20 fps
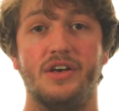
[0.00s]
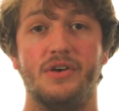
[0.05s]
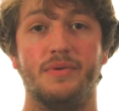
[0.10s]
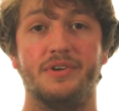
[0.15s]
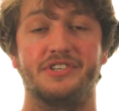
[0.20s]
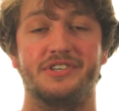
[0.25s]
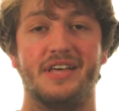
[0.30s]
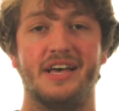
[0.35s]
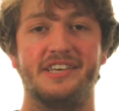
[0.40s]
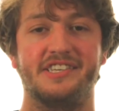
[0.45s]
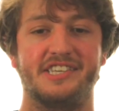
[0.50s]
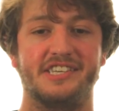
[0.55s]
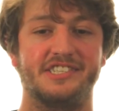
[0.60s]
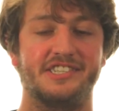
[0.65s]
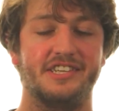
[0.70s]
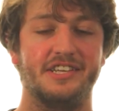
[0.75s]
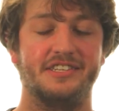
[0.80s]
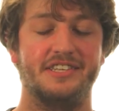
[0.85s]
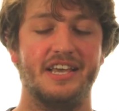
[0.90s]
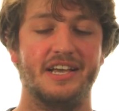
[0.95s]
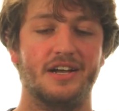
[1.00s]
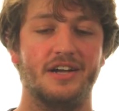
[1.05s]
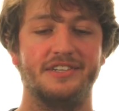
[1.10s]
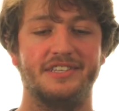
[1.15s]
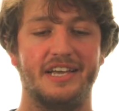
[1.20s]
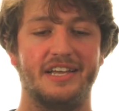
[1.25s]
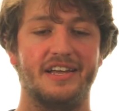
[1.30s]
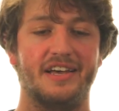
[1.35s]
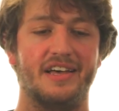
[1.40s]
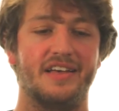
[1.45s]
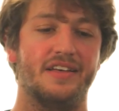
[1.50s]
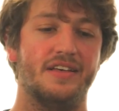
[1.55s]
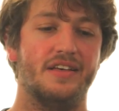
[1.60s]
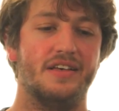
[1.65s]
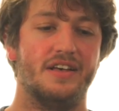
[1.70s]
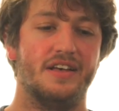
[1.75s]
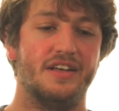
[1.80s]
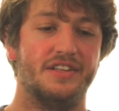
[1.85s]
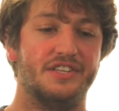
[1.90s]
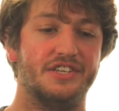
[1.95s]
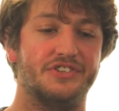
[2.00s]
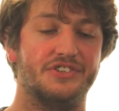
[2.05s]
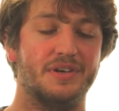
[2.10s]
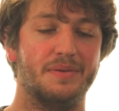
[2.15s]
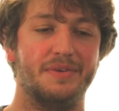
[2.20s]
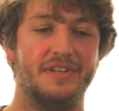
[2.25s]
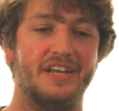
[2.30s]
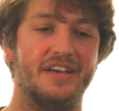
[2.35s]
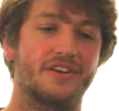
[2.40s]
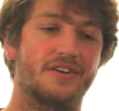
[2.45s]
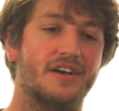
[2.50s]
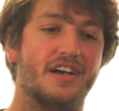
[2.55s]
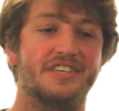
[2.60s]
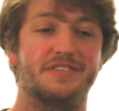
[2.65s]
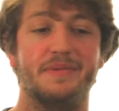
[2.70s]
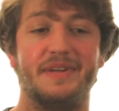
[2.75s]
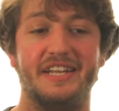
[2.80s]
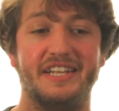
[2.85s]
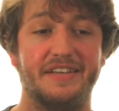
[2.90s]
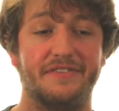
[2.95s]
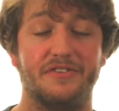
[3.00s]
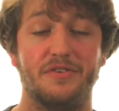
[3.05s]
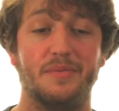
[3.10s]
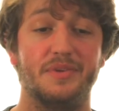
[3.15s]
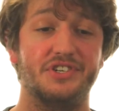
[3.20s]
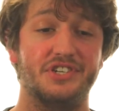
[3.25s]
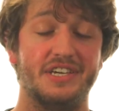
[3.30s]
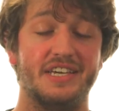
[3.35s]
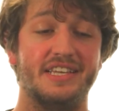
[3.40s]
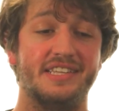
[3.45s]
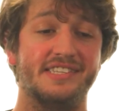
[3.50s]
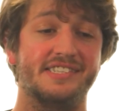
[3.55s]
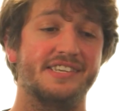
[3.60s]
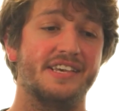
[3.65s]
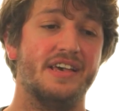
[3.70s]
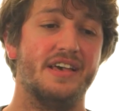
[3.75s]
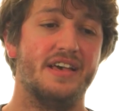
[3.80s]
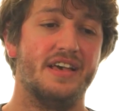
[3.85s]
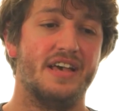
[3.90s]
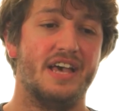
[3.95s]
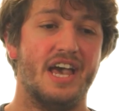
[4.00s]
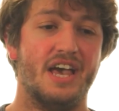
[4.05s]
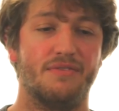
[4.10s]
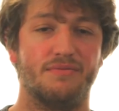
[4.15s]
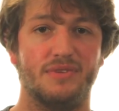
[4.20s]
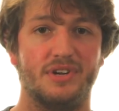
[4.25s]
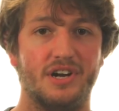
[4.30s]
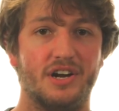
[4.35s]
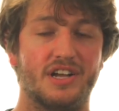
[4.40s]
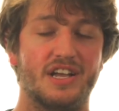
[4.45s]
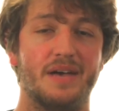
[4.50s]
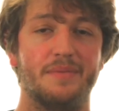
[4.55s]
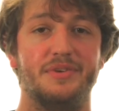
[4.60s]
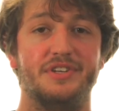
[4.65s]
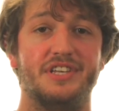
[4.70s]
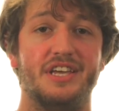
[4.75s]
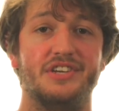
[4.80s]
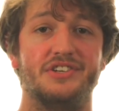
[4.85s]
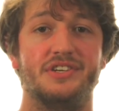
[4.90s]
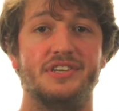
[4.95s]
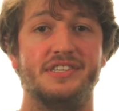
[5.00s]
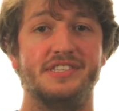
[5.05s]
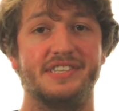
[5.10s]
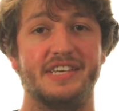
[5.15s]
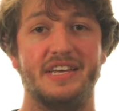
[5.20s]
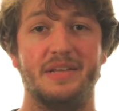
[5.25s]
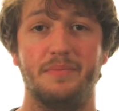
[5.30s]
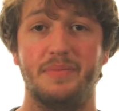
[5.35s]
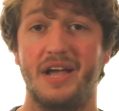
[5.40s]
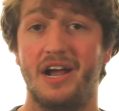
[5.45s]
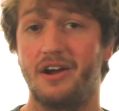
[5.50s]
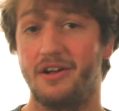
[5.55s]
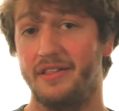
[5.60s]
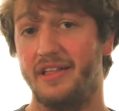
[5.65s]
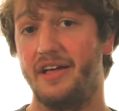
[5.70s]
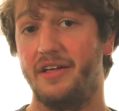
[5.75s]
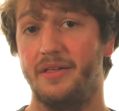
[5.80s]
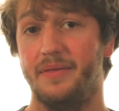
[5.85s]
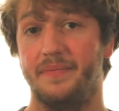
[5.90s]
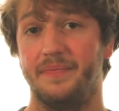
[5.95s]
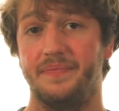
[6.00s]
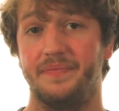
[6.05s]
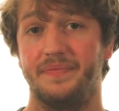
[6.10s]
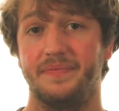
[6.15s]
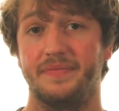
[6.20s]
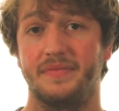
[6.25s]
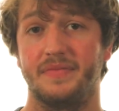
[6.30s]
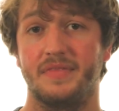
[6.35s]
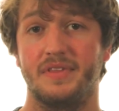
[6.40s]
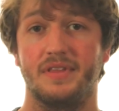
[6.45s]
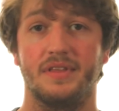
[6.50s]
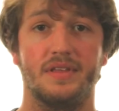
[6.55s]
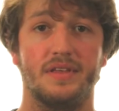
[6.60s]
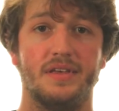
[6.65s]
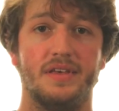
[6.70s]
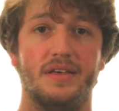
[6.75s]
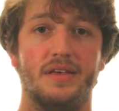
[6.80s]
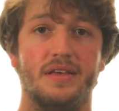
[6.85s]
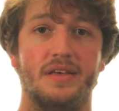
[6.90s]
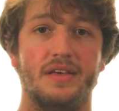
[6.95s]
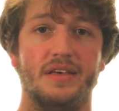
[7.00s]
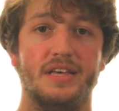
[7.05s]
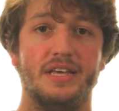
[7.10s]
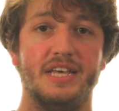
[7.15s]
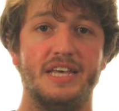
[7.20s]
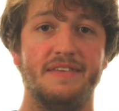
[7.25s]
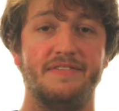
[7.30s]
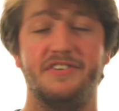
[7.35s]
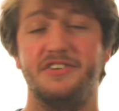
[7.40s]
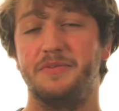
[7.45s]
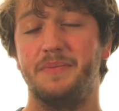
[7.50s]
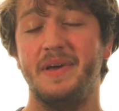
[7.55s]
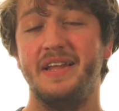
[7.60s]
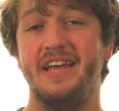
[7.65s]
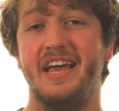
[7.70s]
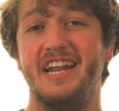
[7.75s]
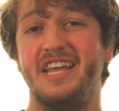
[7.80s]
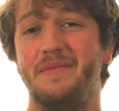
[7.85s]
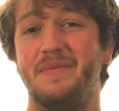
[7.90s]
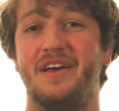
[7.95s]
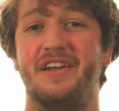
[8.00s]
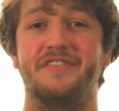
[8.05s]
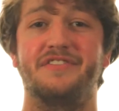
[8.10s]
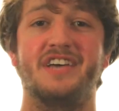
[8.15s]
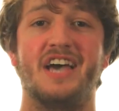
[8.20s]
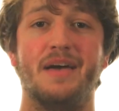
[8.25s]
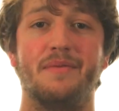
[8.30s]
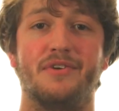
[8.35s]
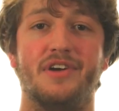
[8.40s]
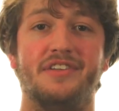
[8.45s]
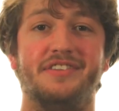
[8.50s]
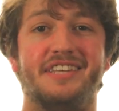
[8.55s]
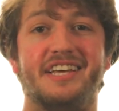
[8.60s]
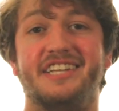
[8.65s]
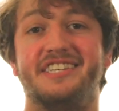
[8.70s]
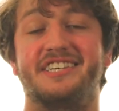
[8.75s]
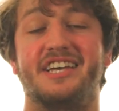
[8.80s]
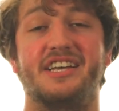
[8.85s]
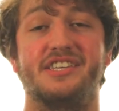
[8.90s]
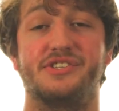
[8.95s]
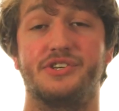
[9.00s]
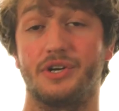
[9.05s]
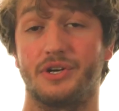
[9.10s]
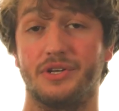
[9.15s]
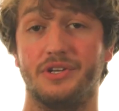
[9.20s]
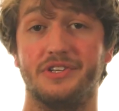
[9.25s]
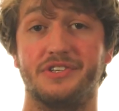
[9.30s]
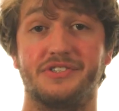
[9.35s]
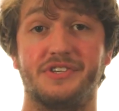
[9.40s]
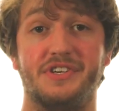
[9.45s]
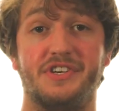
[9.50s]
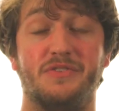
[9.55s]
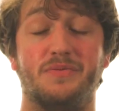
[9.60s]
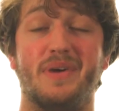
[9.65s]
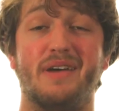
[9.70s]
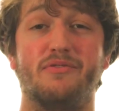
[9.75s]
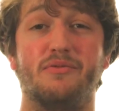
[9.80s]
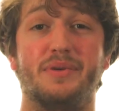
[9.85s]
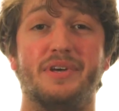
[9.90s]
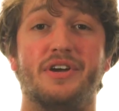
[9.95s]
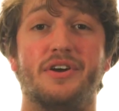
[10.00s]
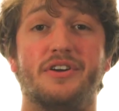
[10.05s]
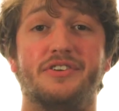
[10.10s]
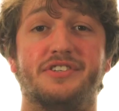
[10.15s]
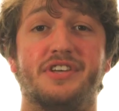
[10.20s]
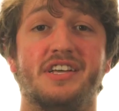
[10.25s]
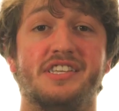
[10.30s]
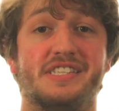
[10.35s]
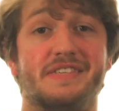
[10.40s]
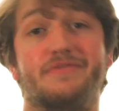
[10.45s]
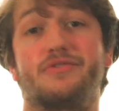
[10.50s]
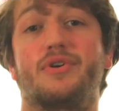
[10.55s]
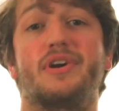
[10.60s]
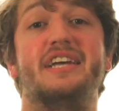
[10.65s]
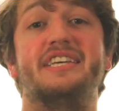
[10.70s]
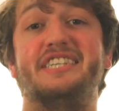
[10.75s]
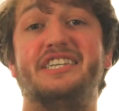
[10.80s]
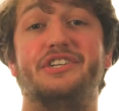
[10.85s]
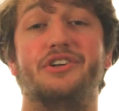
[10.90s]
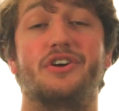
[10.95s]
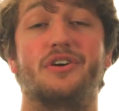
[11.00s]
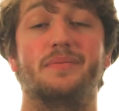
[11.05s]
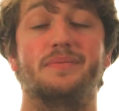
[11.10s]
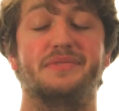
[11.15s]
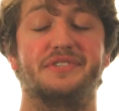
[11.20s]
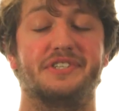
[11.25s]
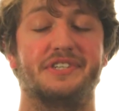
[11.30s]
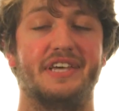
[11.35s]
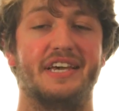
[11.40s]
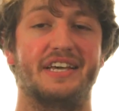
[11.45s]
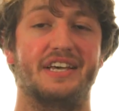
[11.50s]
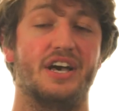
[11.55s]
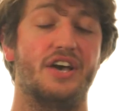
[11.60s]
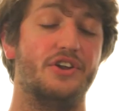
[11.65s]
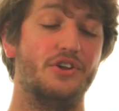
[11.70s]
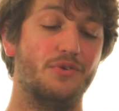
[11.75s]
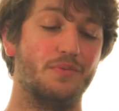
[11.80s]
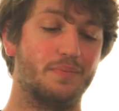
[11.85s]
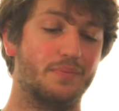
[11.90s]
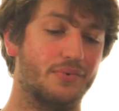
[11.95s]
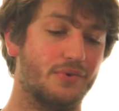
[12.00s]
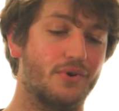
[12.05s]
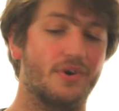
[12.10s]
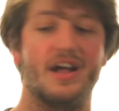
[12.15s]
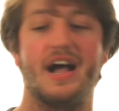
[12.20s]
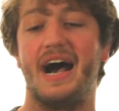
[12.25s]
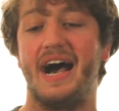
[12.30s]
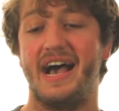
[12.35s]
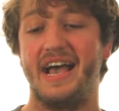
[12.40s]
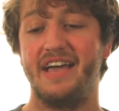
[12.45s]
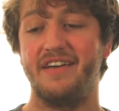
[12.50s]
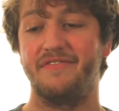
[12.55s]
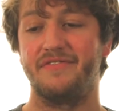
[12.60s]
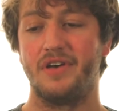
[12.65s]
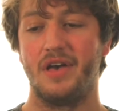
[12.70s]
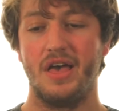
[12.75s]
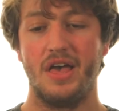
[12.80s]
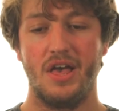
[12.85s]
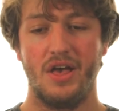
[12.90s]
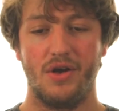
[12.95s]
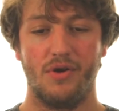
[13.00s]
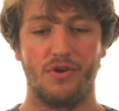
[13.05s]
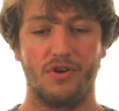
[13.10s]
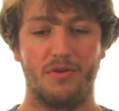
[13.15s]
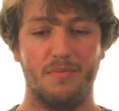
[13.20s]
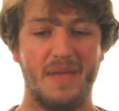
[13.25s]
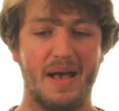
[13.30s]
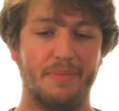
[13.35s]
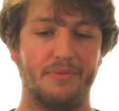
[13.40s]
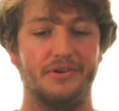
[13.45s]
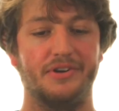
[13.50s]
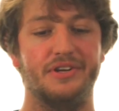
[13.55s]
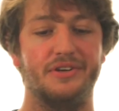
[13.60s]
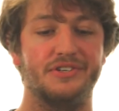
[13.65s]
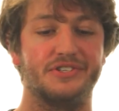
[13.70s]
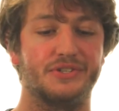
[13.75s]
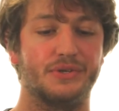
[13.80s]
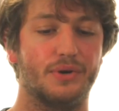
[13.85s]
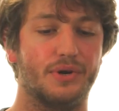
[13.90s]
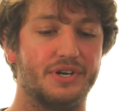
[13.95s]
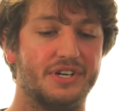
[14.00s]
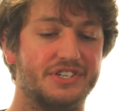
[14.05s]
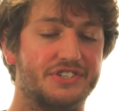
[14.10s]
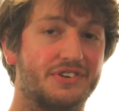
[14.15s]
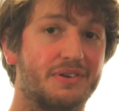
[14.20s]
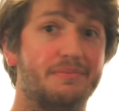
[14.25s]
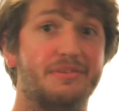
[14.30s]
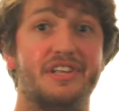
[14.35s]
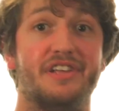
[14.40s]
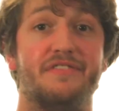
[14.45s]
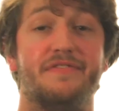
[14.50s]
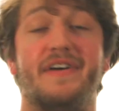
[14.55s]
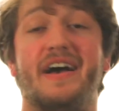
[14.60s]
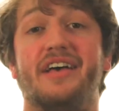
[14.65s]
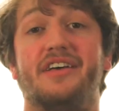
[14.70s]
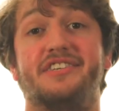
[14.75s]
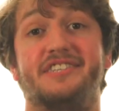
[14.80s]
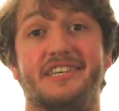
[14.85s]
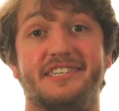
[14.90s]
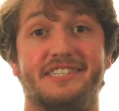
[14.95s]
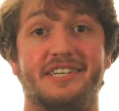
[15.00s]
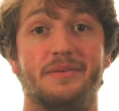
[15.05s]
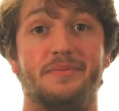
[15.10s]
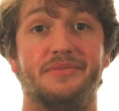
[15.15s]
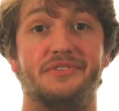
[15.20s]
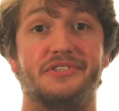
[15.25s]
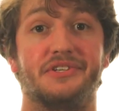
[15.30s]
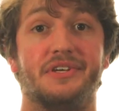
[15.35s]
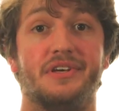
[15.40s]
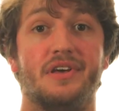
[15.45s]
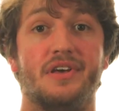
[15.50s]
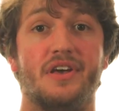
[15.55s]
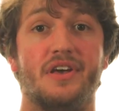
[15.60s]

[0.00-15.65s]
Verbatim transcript: which allows us to take our data, distribute it across many different machines, and run our computations in parallel. If you spent any amount of time around data science circles, you've probably heard tons of crazy terms like Hadoop or Hive or MapReduce or distributed file systems.